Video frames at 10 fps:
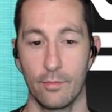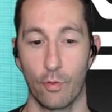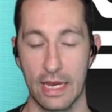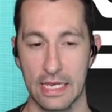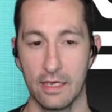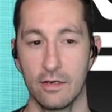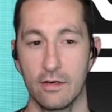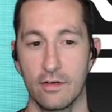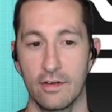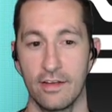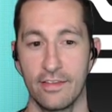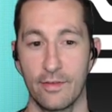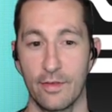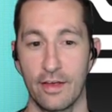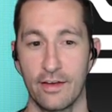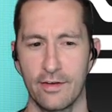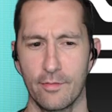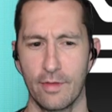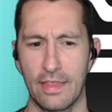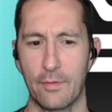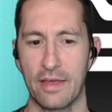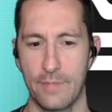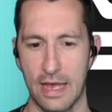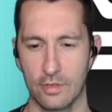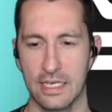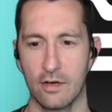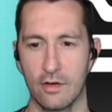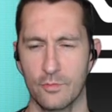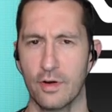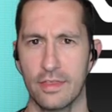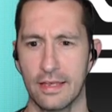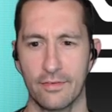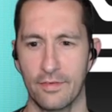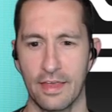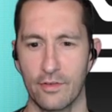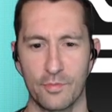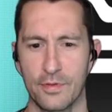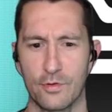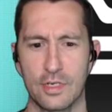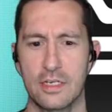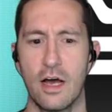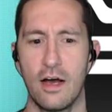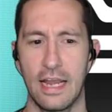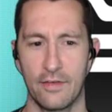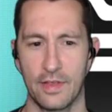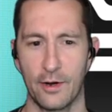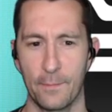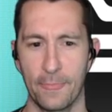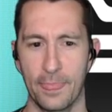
Break In, Now we have Bounce Out. I'm trying to think of the others, but there's a ton out there.